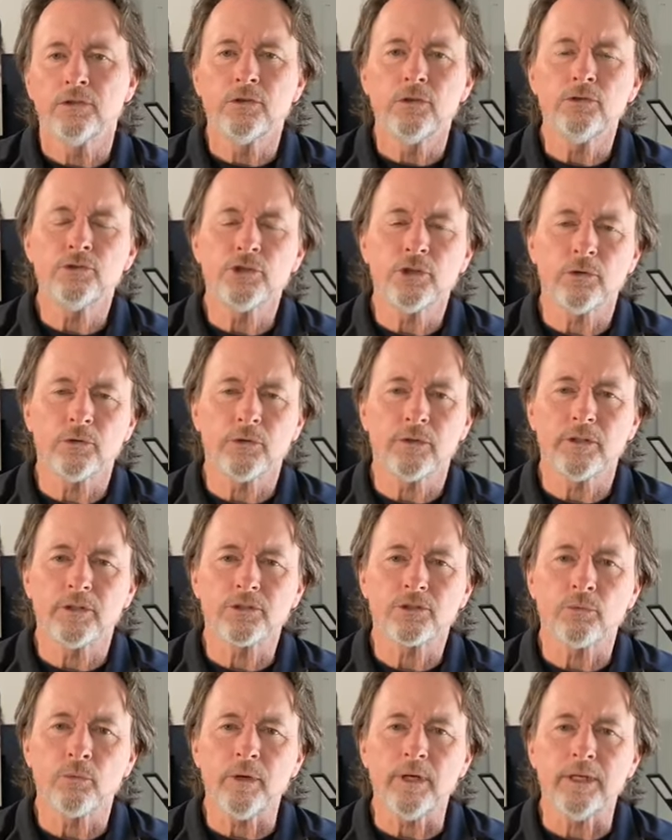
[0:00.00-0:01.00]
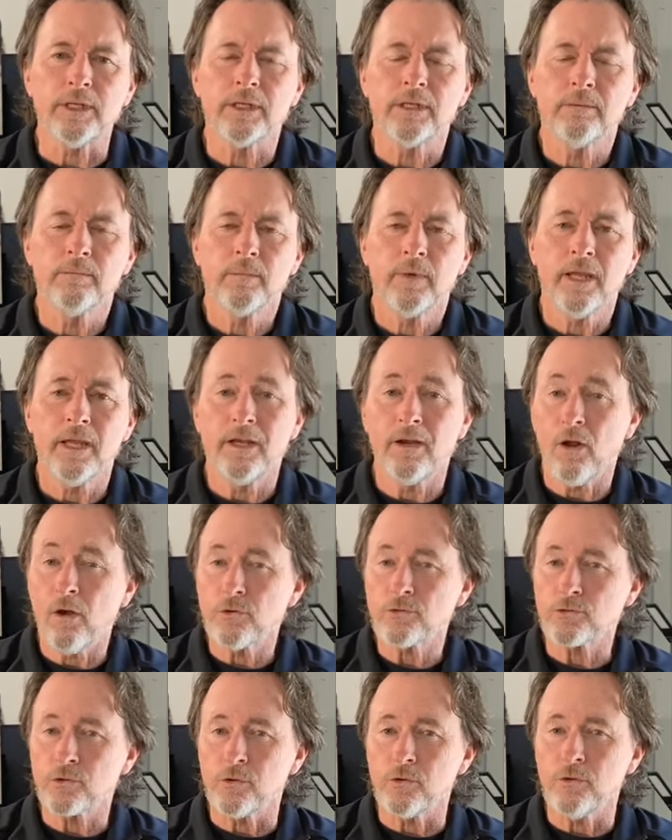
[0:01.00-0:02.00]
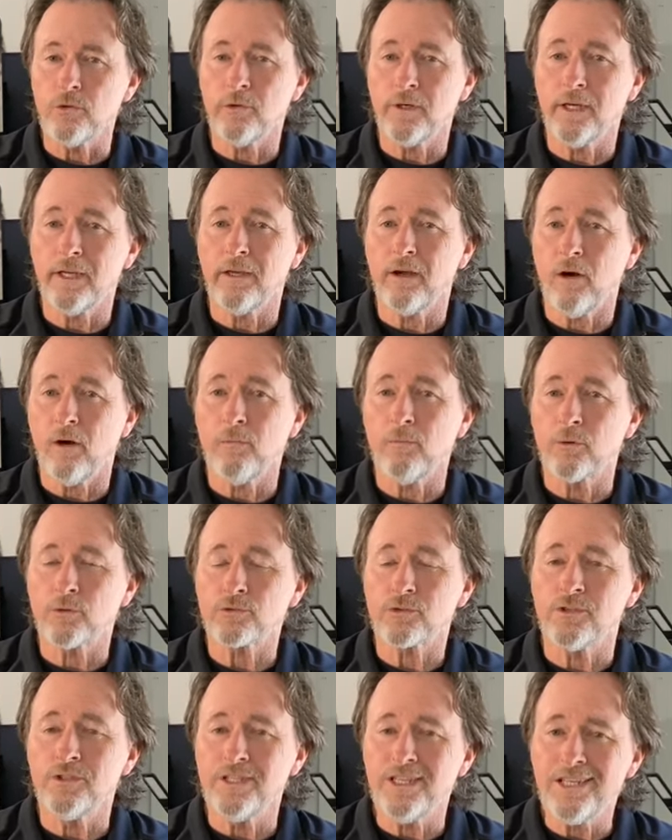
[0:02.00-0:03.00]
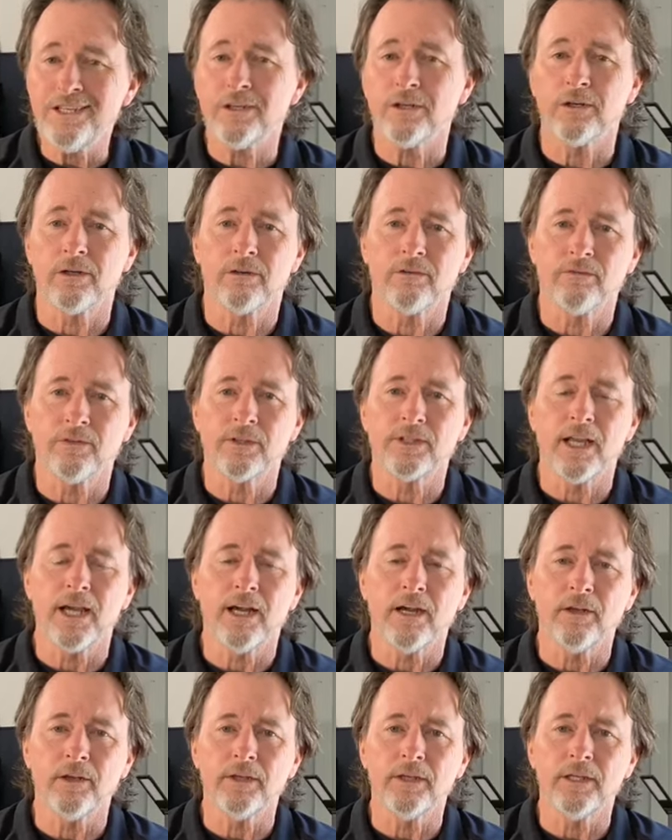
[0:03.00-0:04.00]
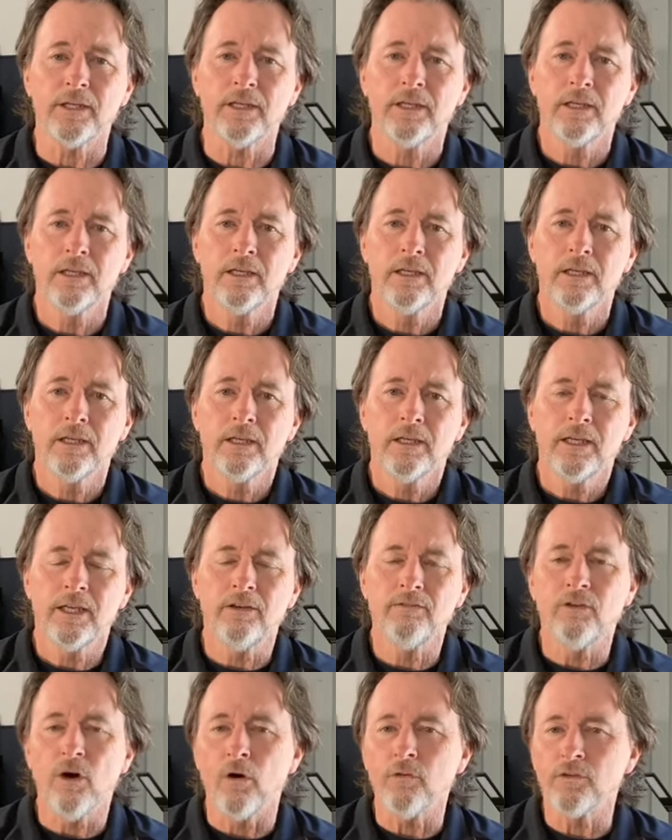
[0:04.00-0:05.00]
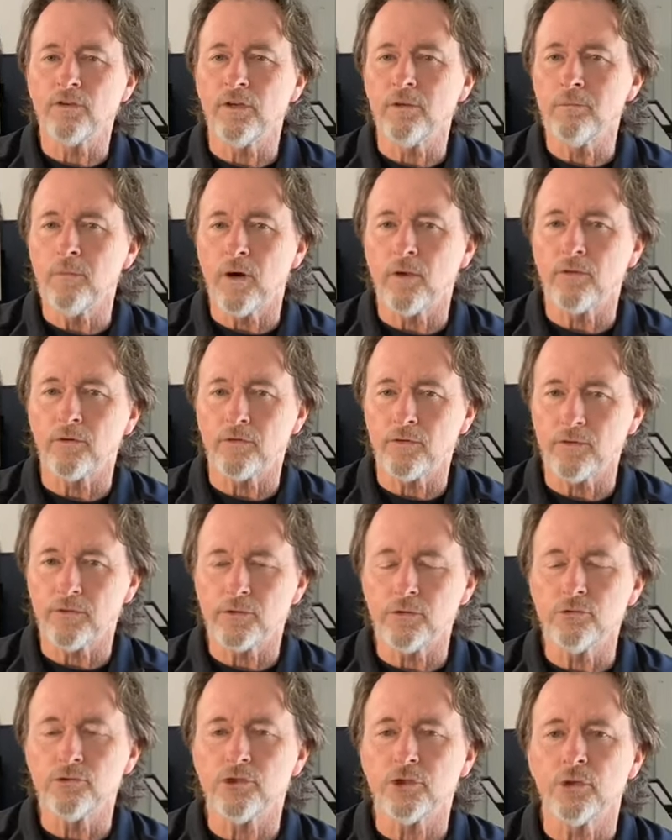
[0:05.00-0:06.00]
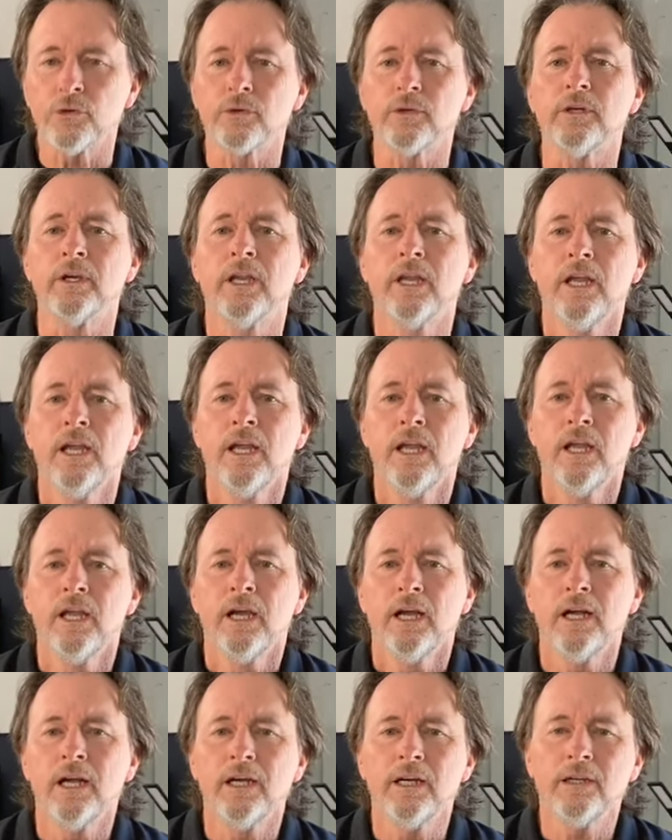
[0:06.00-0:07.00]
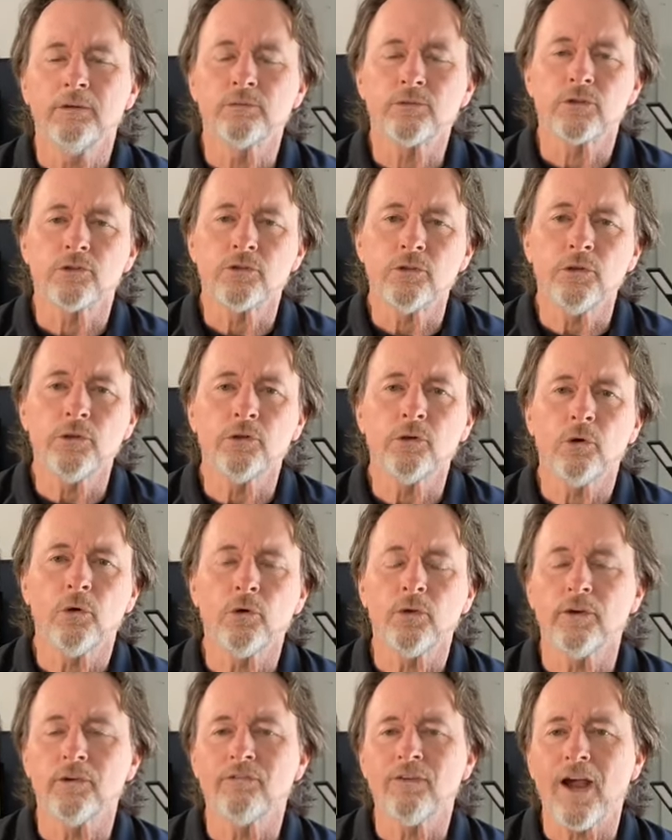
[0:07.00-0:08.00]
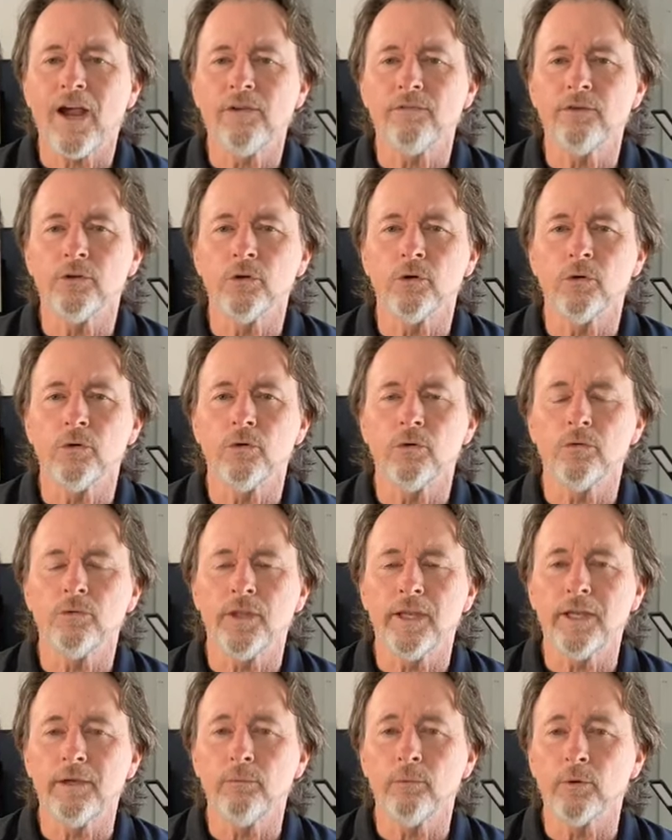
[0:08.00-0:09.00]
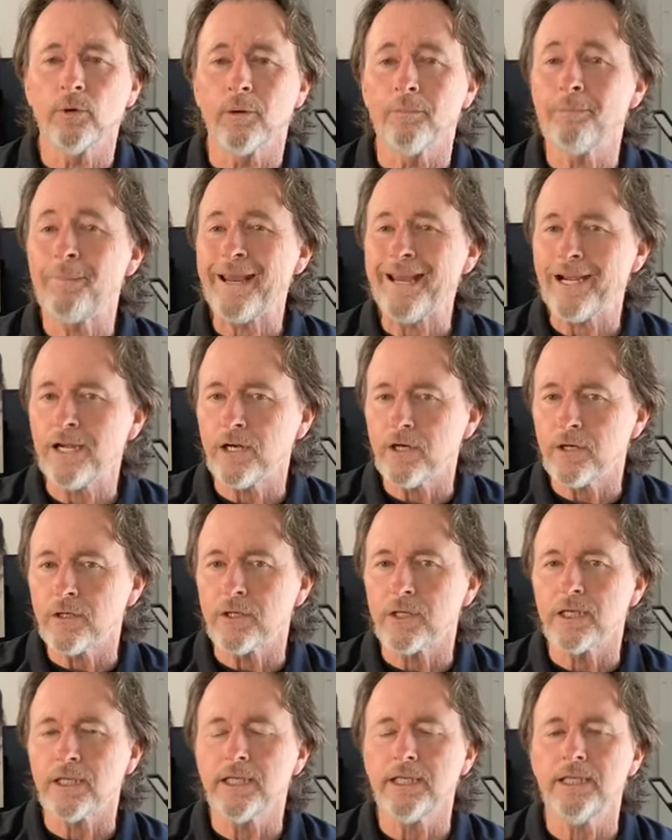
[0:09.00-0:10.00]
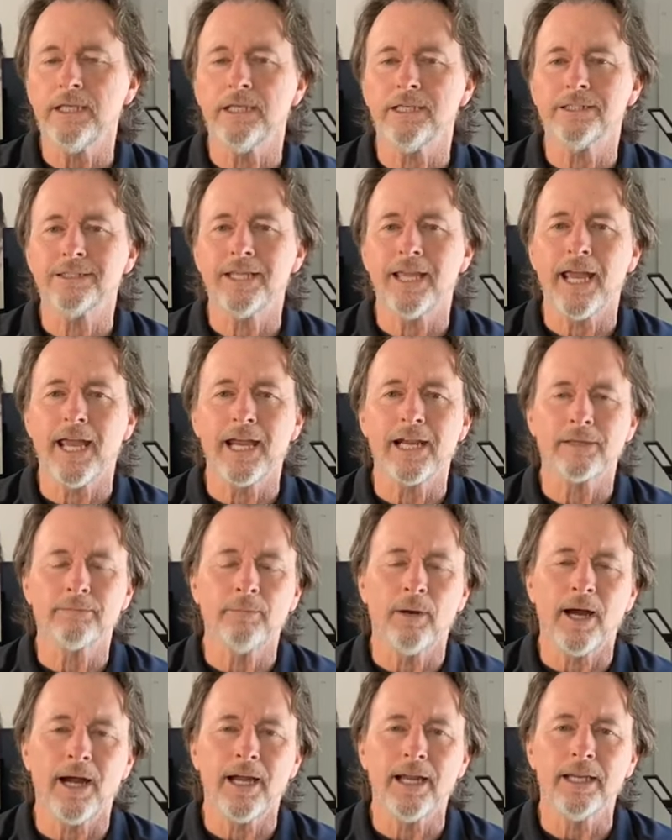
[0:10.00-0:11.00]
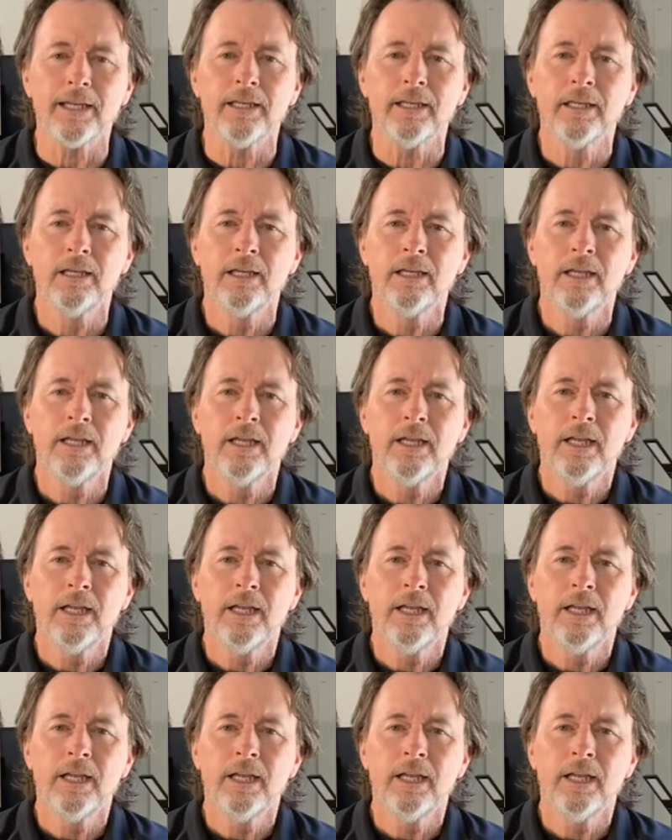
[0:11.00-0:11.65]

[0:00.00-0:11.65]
to two children this week, and also a almost near fatality involving the mother of the two children. It was a 2-year-old and a 5-year-old. They were apparently attacked by